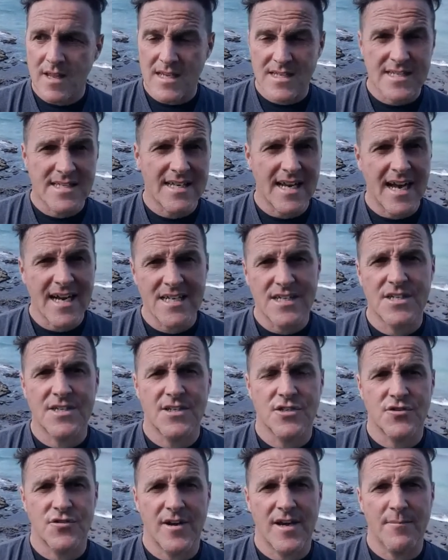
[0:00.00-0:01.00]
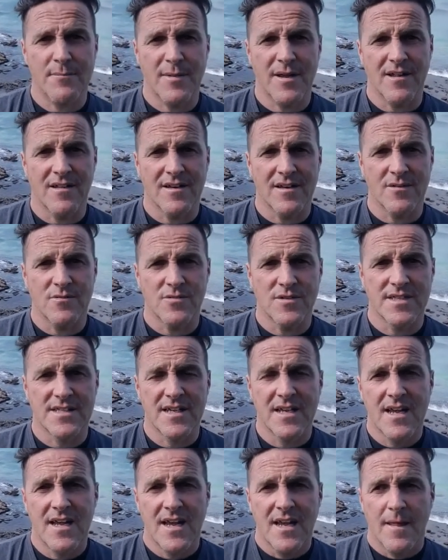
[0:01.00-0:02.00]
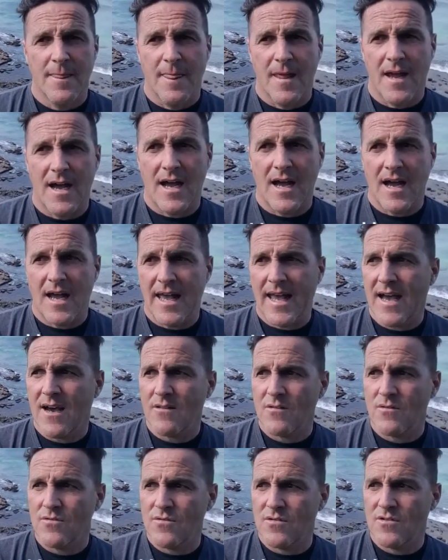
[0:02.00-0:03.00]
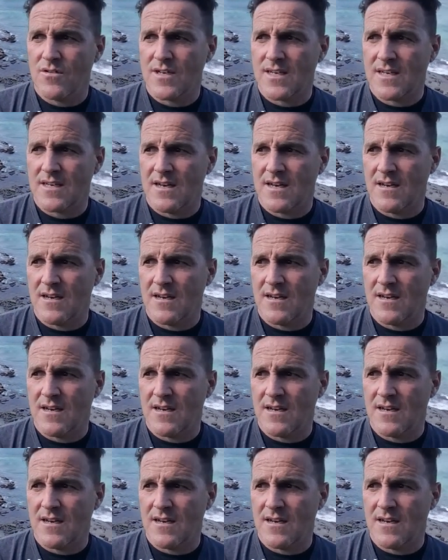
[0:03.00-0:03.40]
stuck to the treadmill, and it was outlawed,